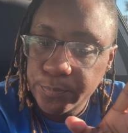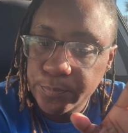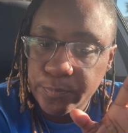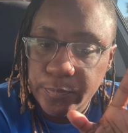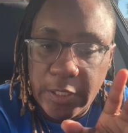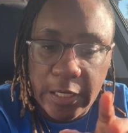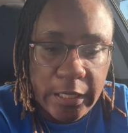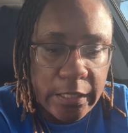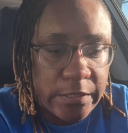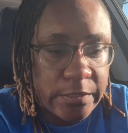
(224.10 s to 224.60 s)

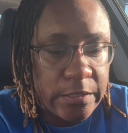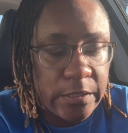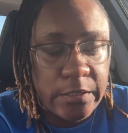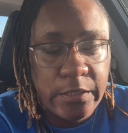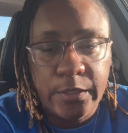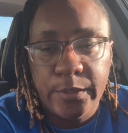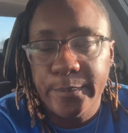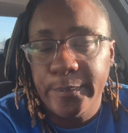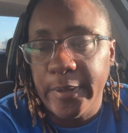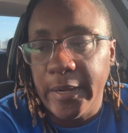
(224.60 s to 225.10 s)
I ain't say
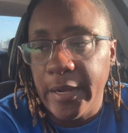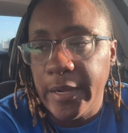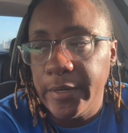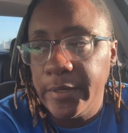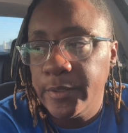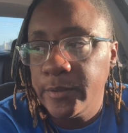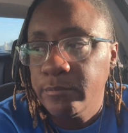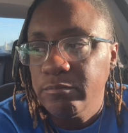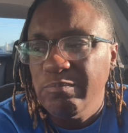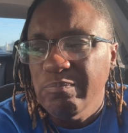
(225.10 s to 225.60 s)
nothing about
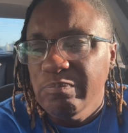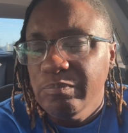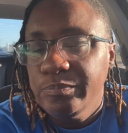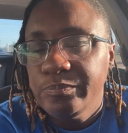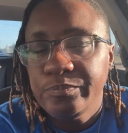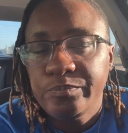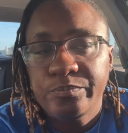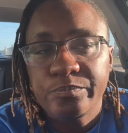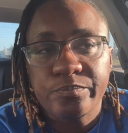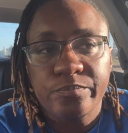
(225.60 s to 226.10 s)
it.
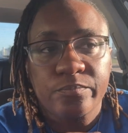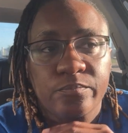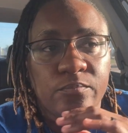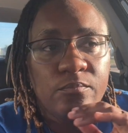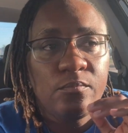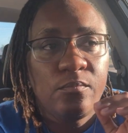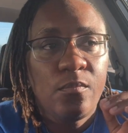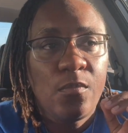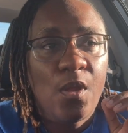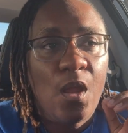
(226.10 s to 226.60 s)

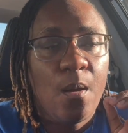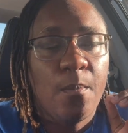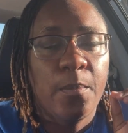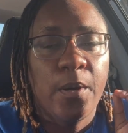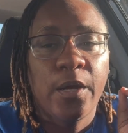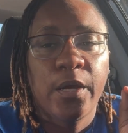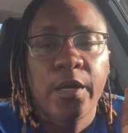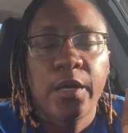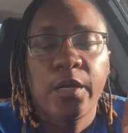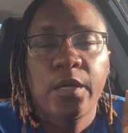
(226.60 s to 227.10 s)

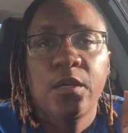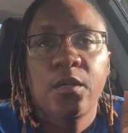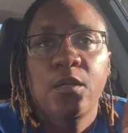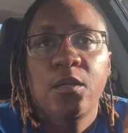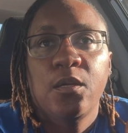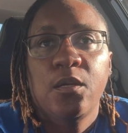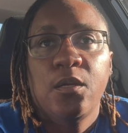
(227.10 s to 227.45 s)
But